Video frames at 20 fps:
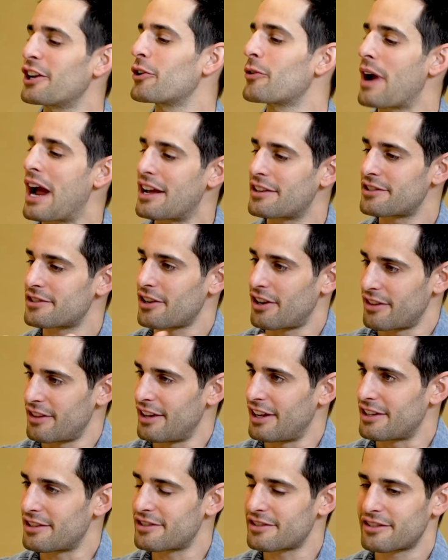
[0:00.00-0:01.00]
Congrats
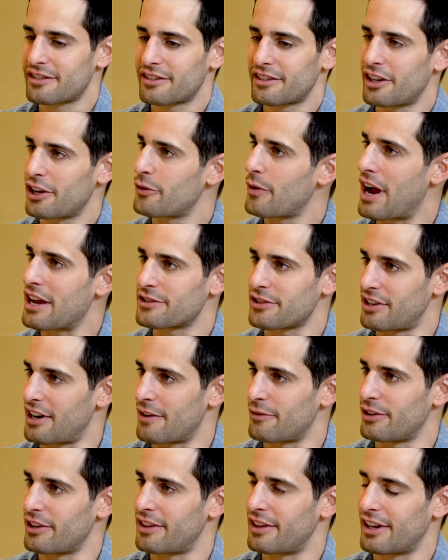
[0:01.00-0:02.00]
on this. Congrats
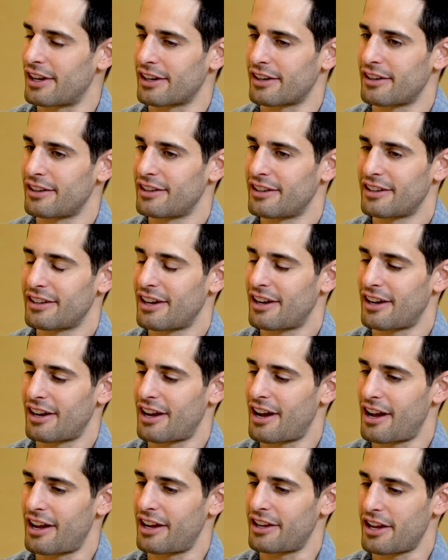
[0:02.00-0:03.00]
on everything.
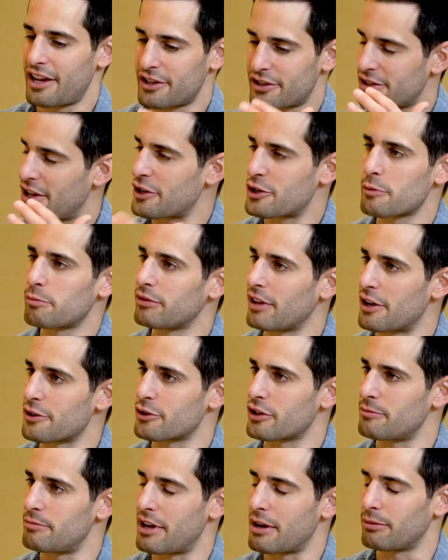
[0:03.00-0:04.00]
It's such a
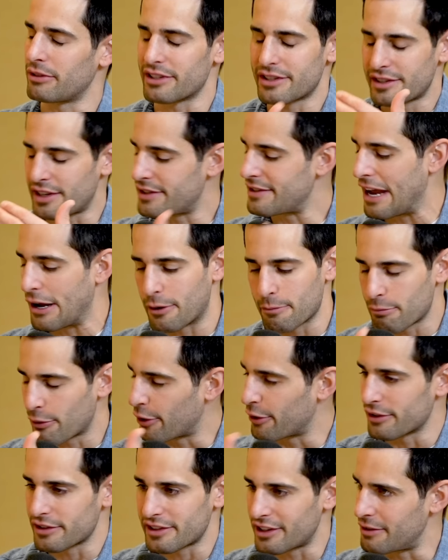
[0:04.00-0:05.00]
pleasure to be able to sit down in
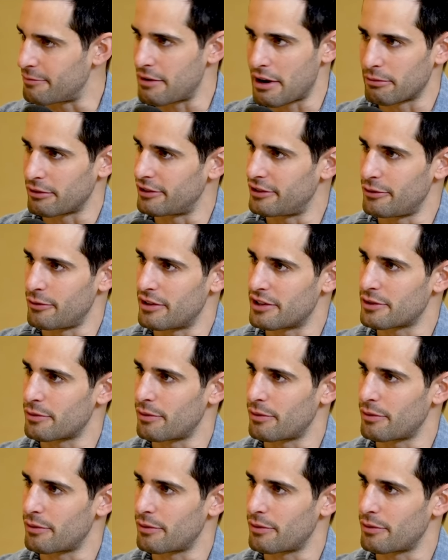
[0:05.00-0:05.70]
person and be able to do